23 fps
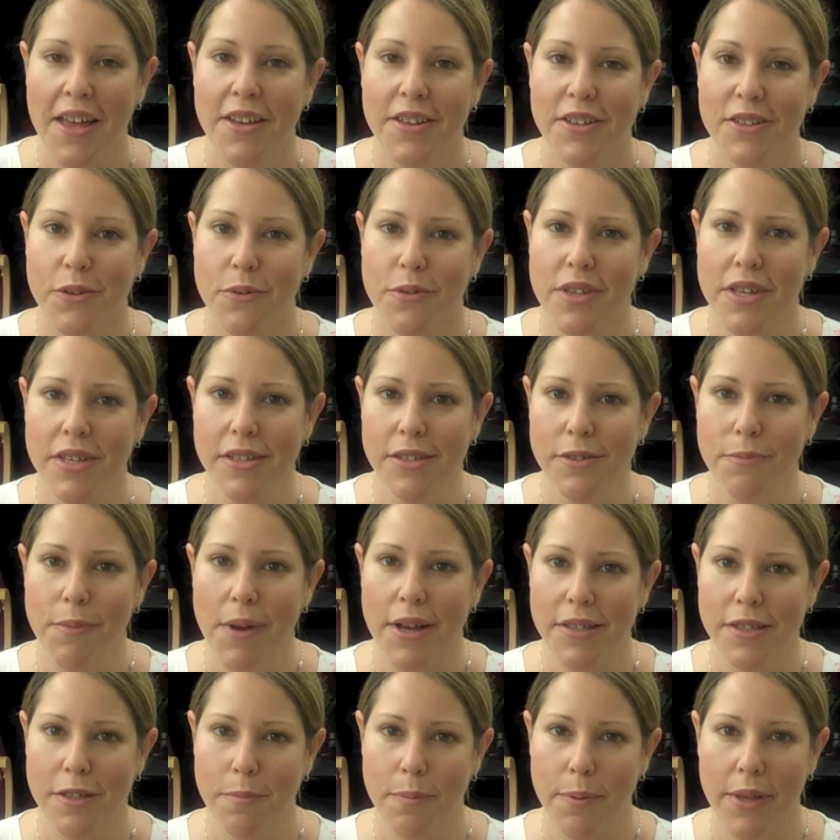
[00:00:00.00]
So this
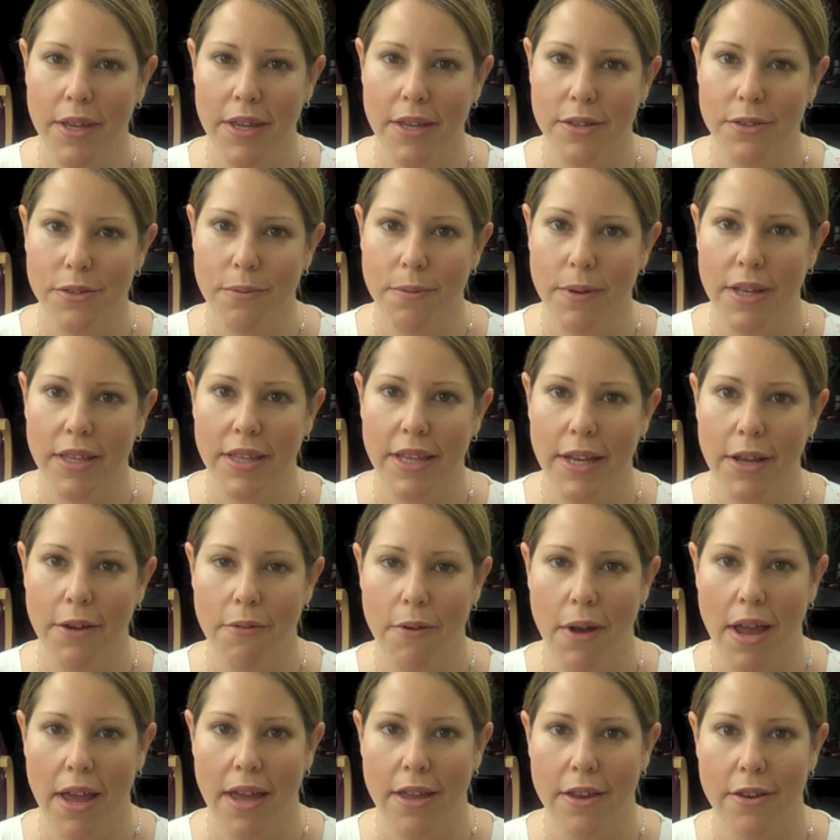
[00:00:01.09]
recipe is really
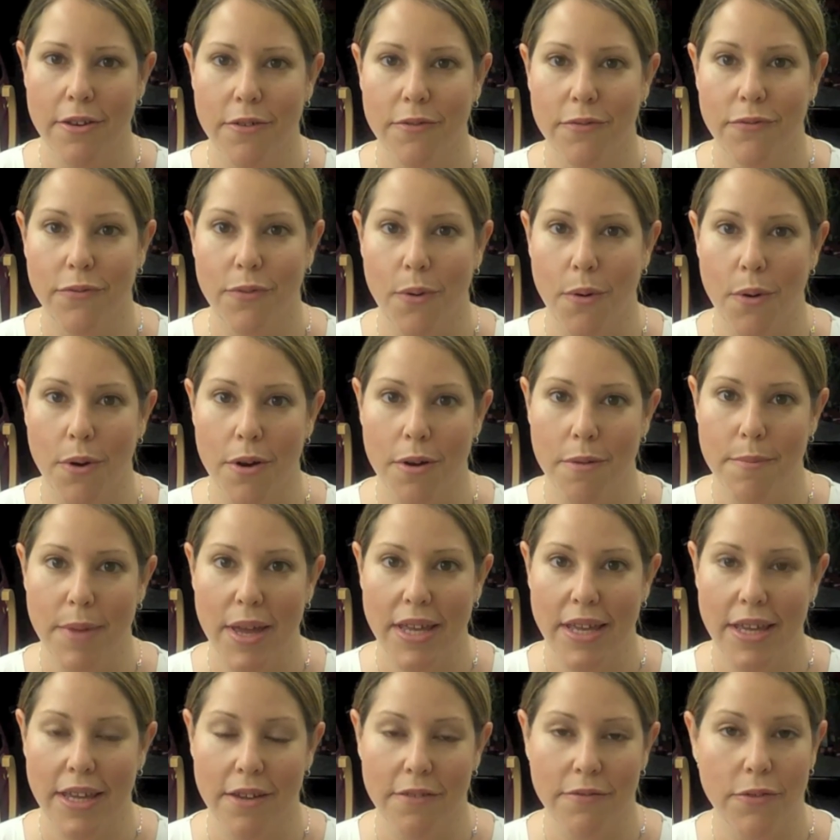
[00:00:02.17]
great for
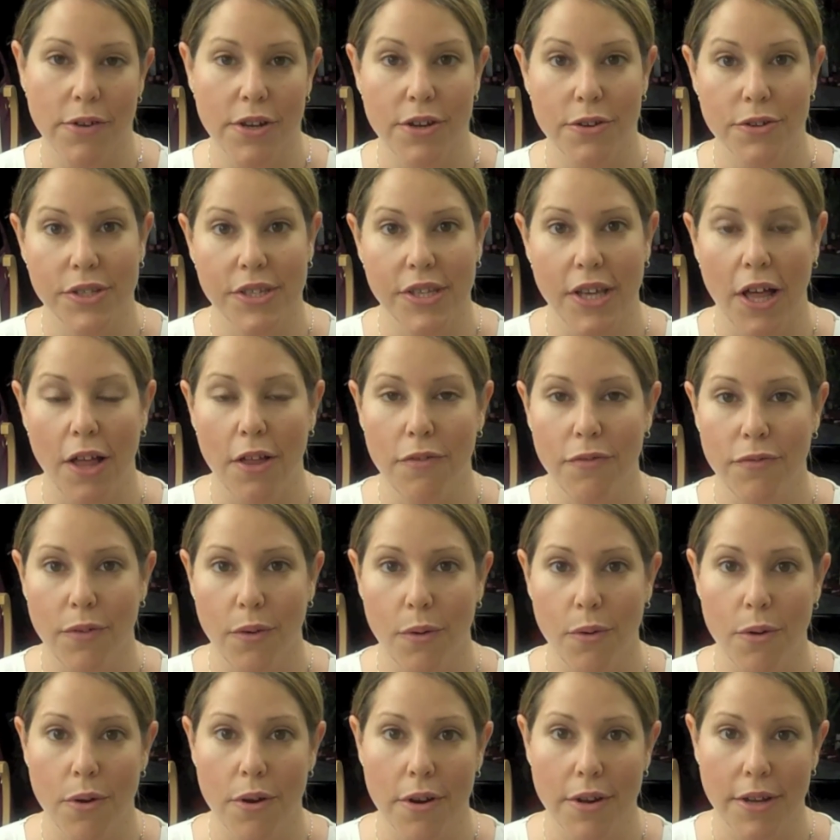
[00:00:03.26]
making it for yourself,
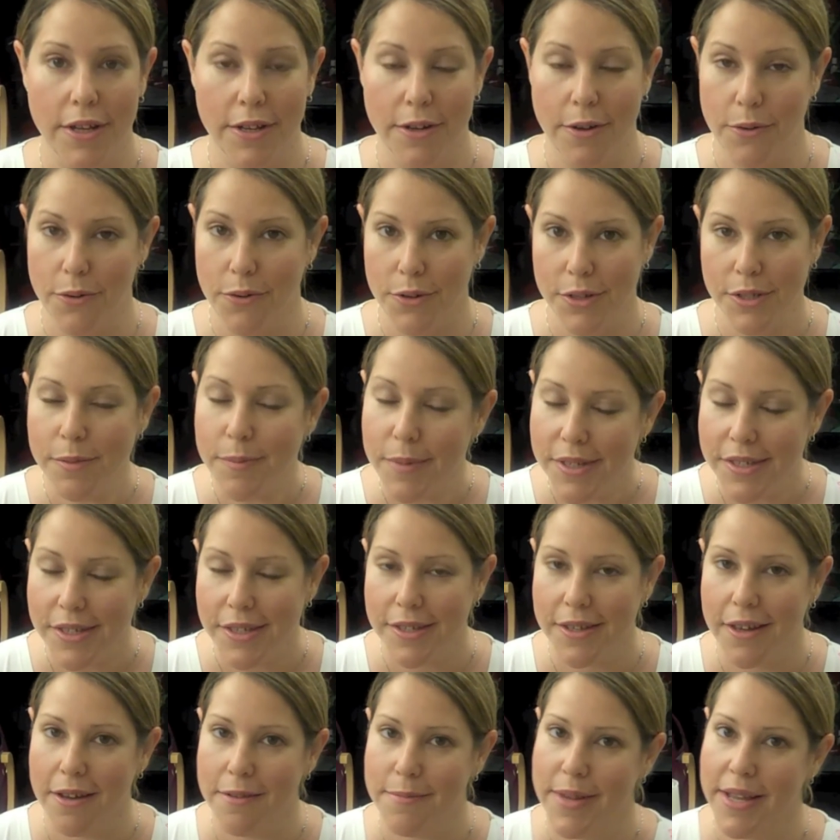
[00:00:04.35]
or Christmas
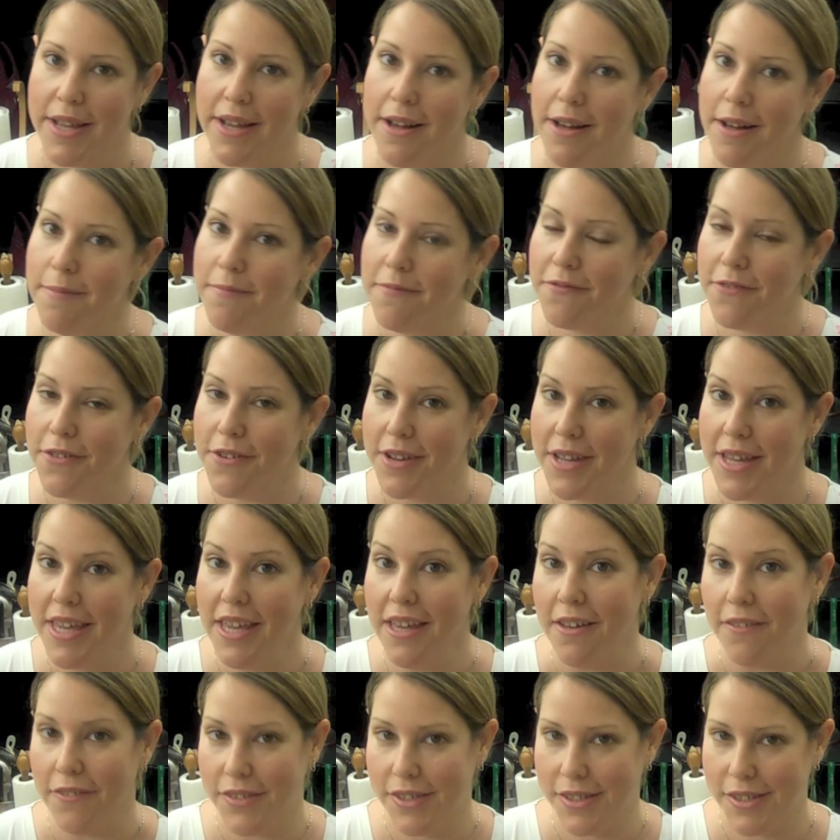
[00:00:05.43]
is coming up, for
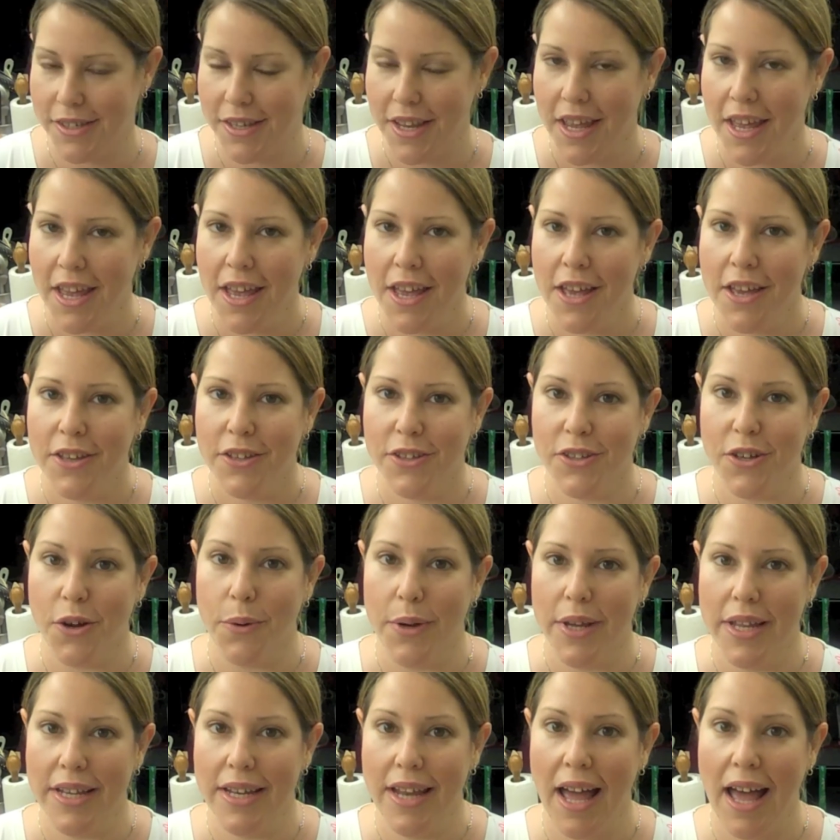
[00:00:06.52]
gifts. So
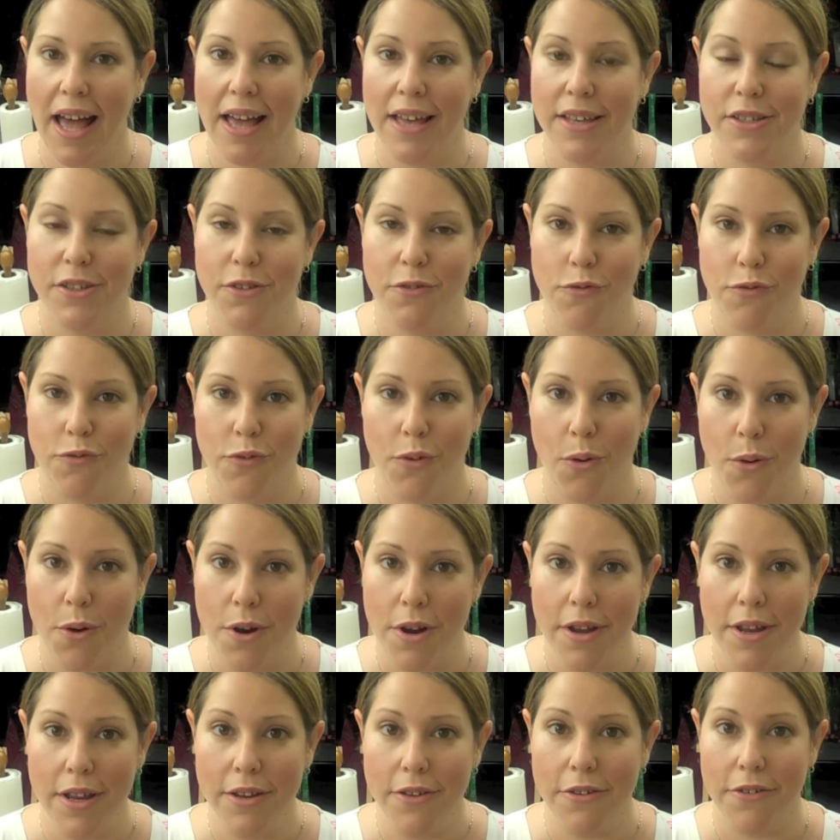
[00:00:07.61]
it has
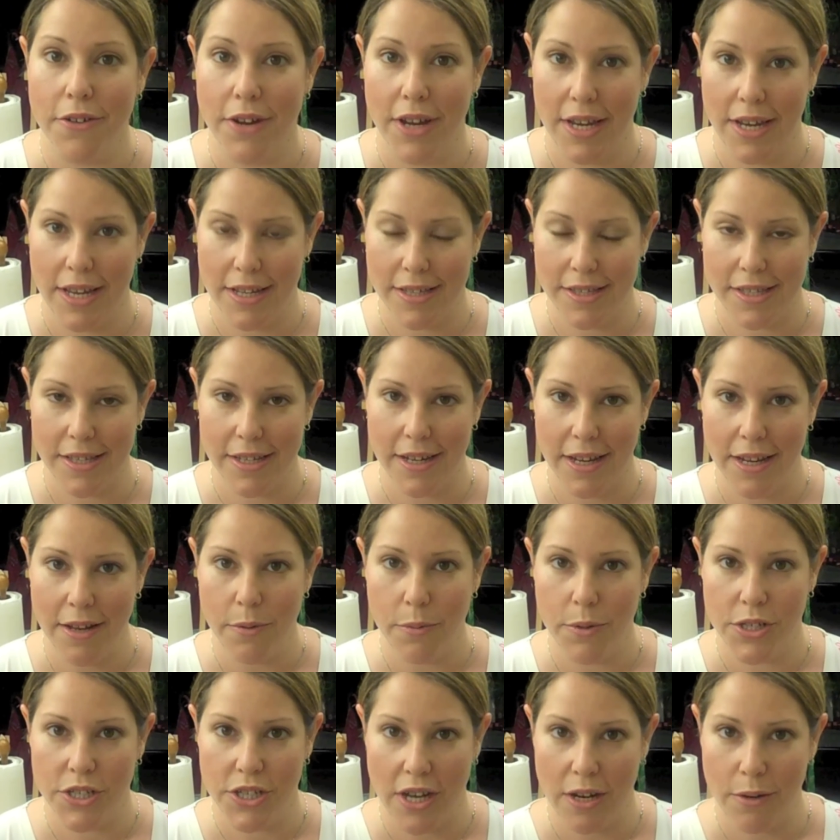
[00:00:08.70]
4 ingredients in it,
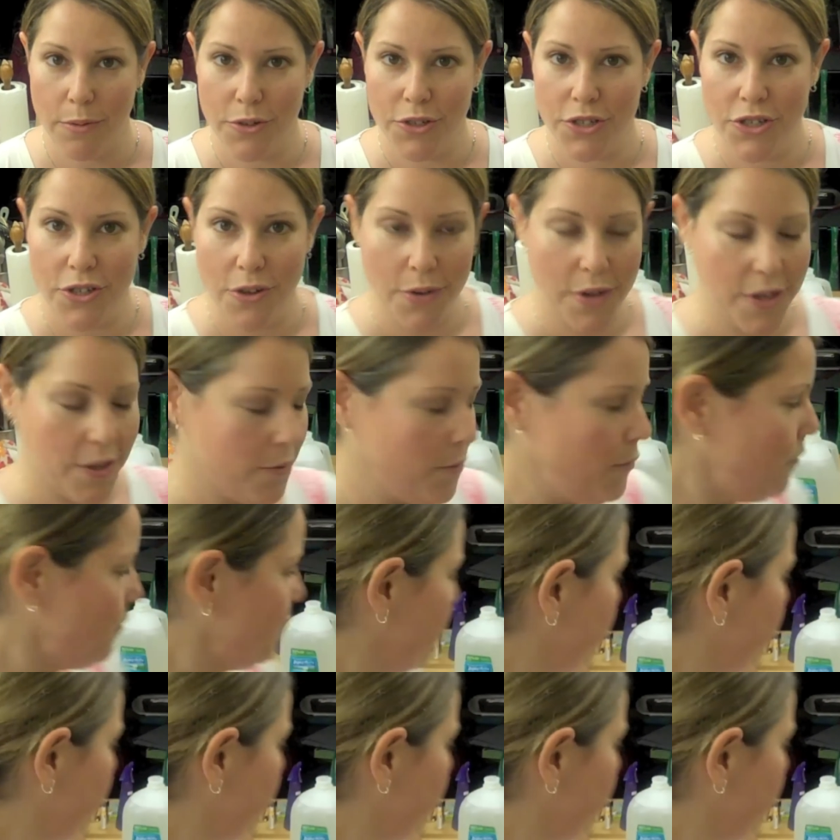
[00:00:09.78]
which I will show you.